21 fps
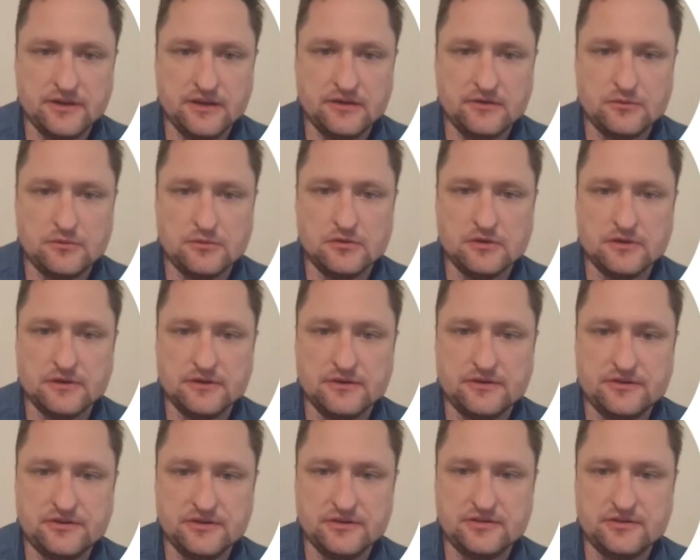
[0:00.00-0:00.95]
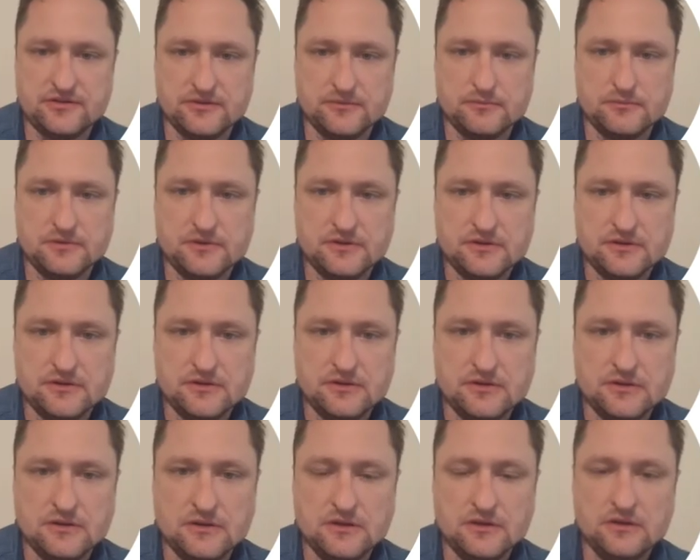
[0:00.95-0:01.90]
and organ system.
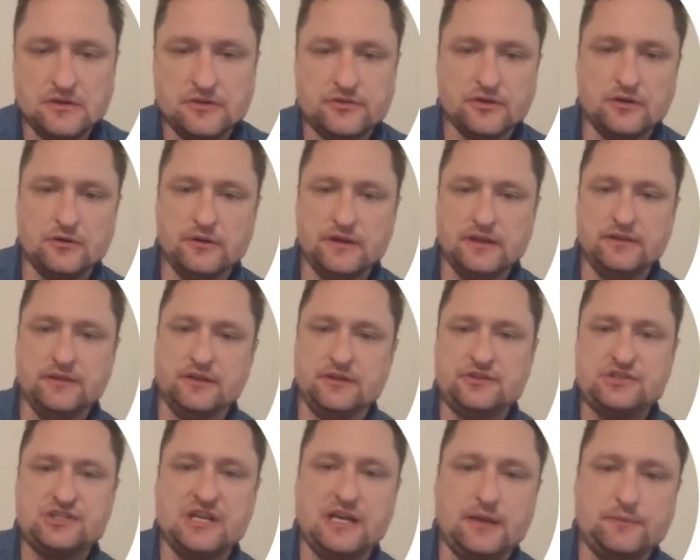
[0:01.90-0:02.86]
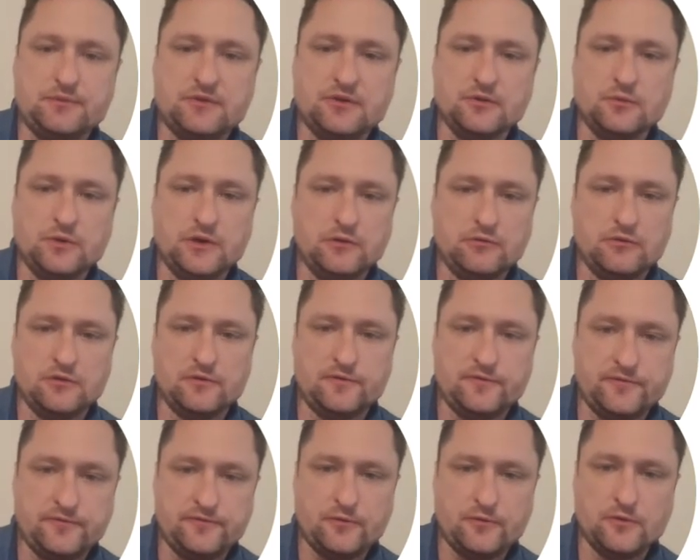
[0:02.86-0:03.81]
So in this chapter, we will
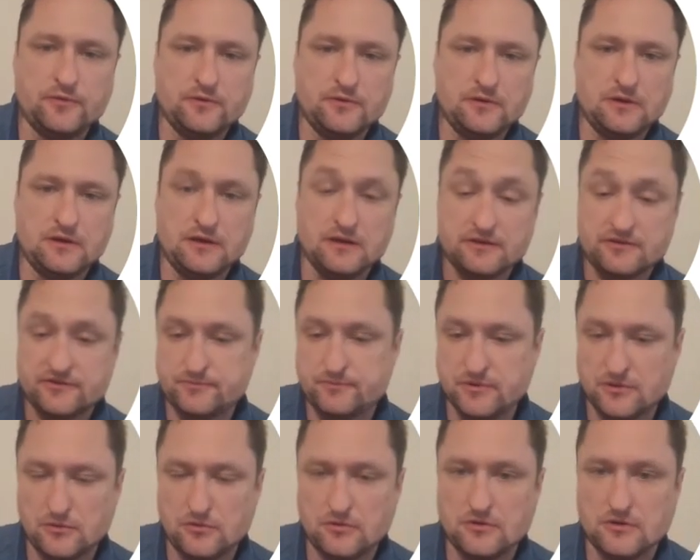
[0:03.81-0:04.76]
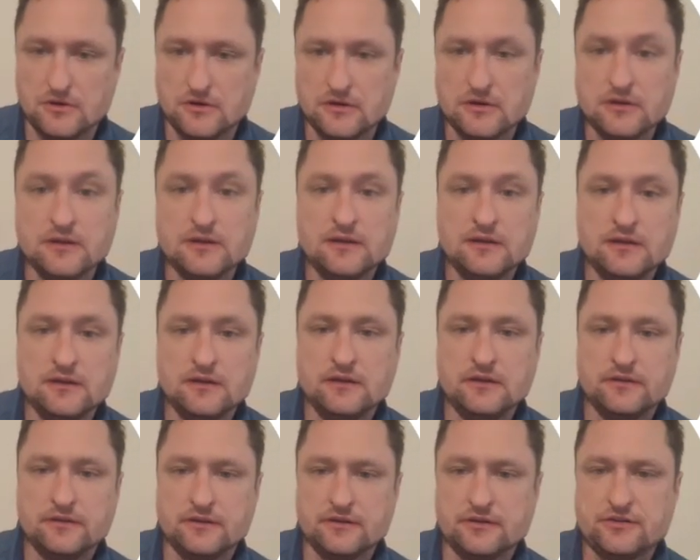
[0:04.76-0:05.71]
explore
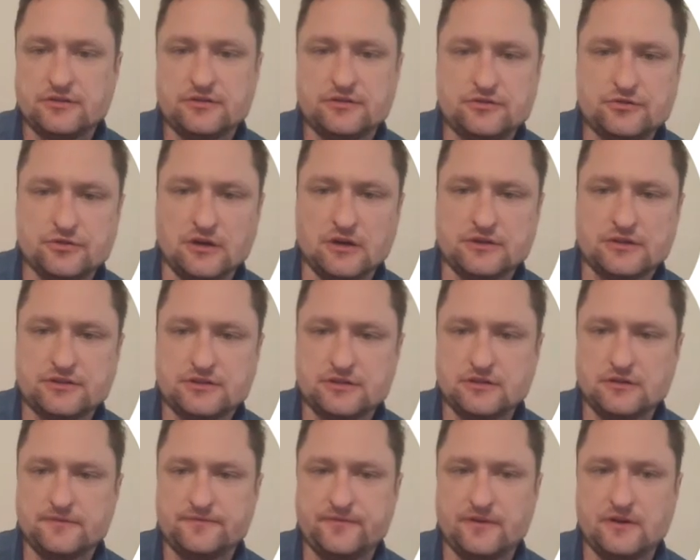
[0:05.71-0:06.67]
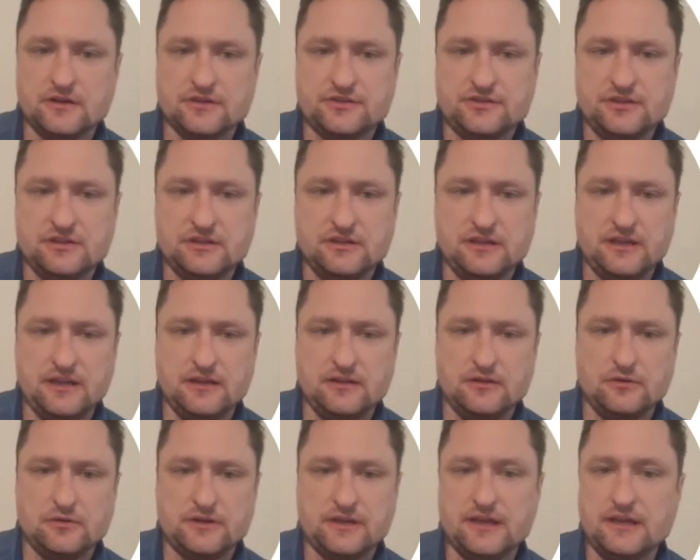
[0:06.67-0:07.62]
the structure, function, and
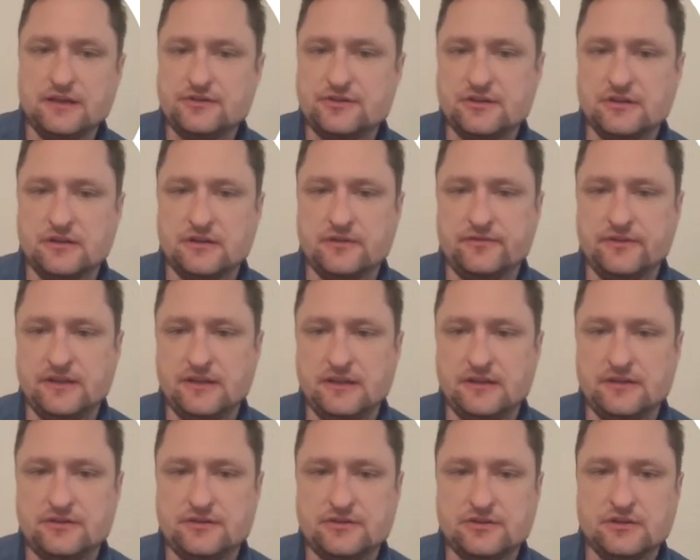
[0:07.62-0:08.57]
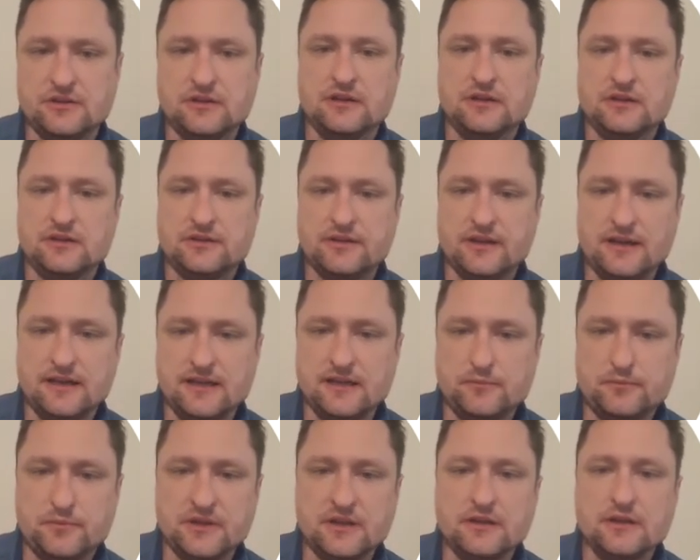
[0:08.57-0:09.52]
location of each
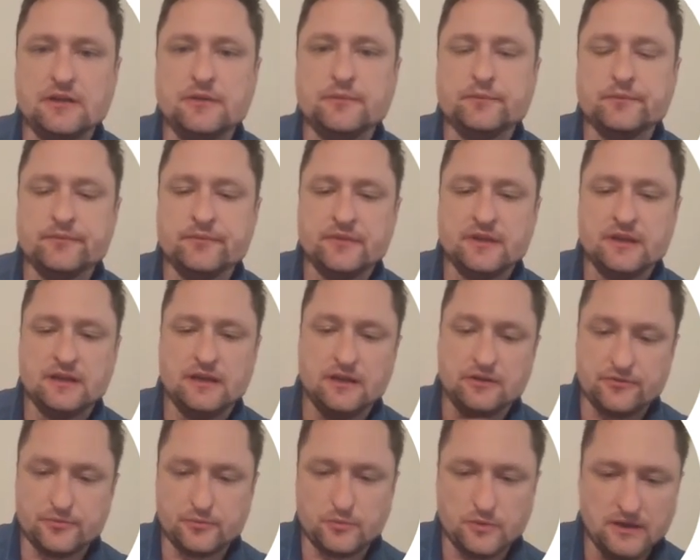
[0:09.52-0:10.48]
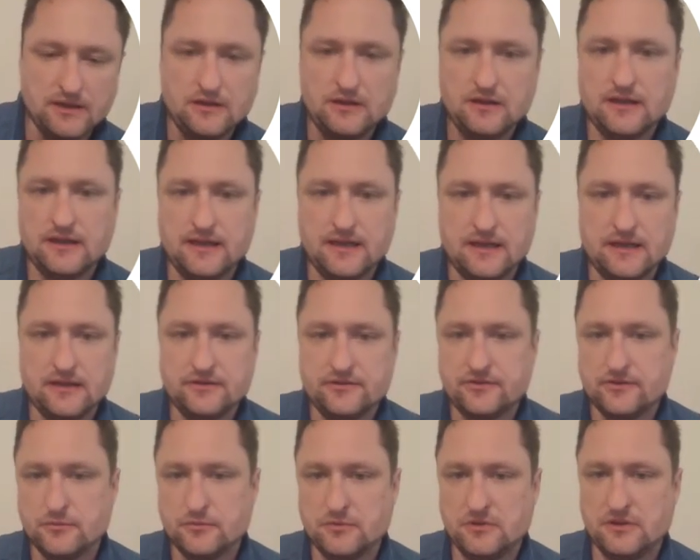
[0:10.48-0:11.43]
type, as well as
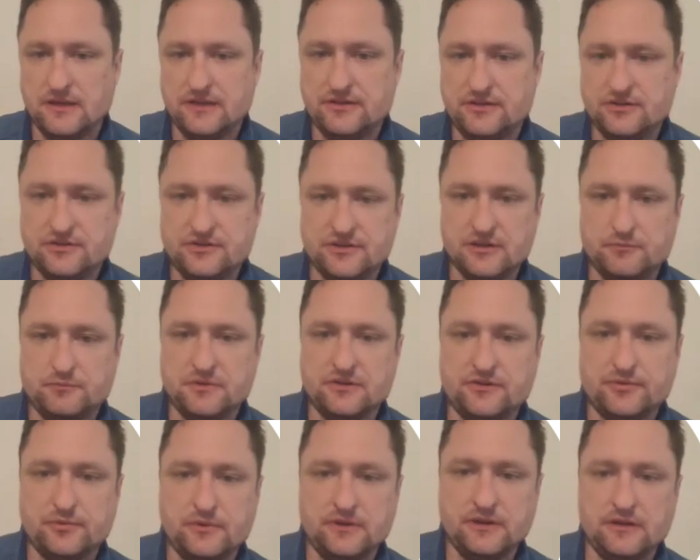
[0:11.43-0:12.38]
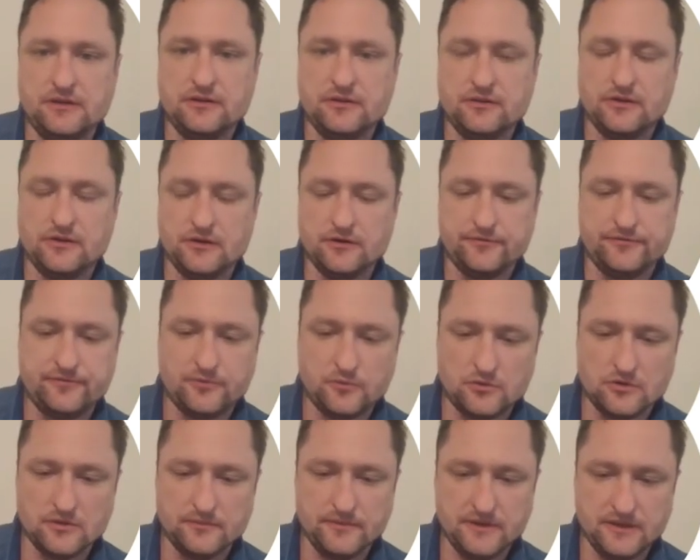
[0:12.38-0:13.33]
the relationship between their
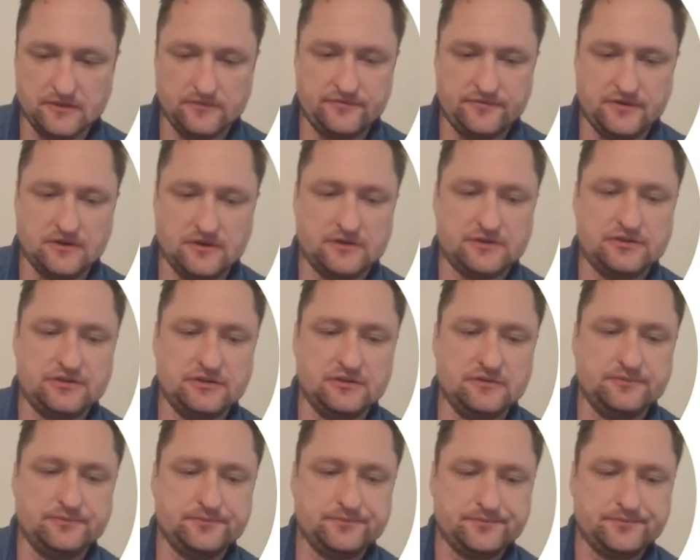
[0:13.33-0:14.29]
form and function.